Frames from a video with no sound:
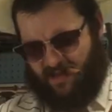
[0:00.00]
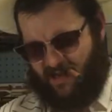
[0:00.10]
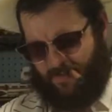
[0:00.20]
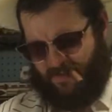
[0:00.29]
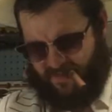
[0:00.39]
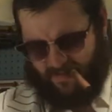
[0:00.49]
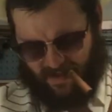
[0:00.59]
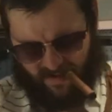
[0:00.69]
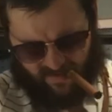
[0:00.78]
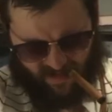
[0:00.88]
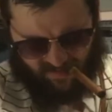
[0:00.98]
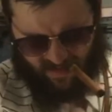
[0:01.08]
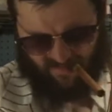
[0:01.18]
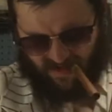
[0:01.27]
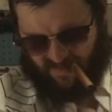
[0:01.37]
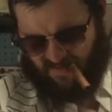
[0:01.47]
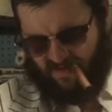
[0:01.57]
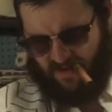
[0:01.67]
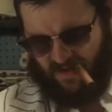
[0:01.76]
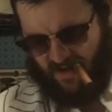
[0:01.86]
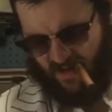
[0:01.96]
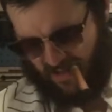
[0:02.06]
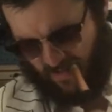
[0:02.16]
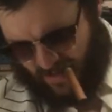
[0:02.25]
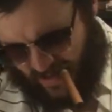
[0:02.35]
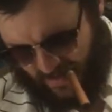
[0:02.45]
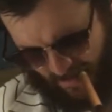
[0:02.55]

the help of some Airsoft Innovations lubricant.